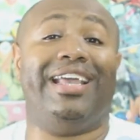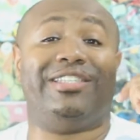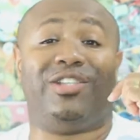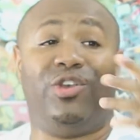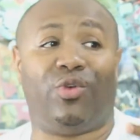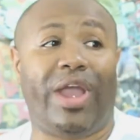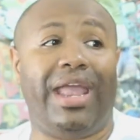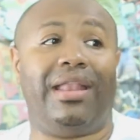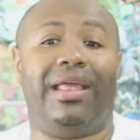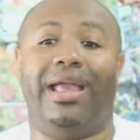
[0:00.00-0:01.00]
It's
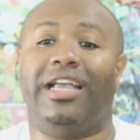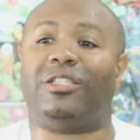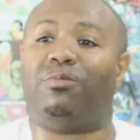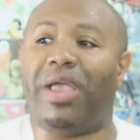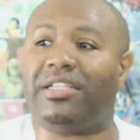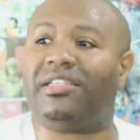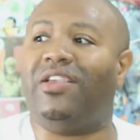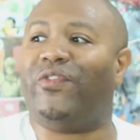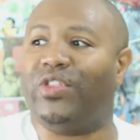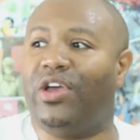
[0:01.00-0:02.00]
great,
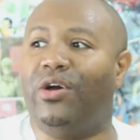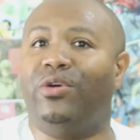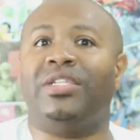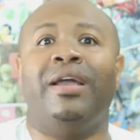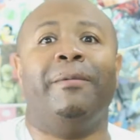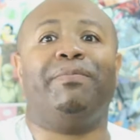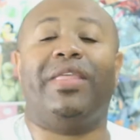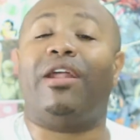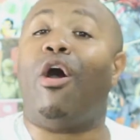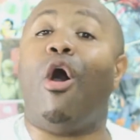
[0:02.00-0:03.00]
especially for those
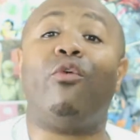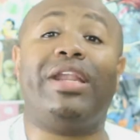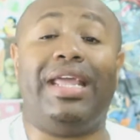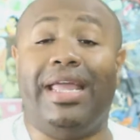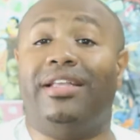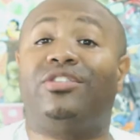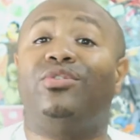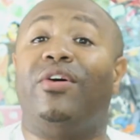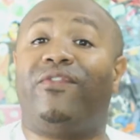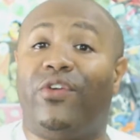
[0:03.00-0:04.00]
that are already
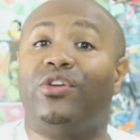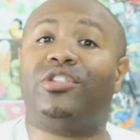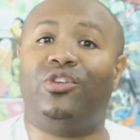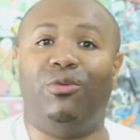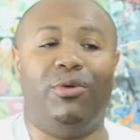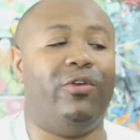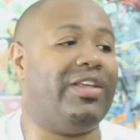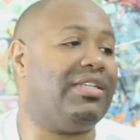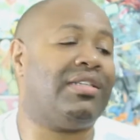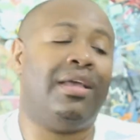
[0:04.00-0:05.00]
into the first two
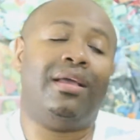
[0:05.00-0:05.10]
movies.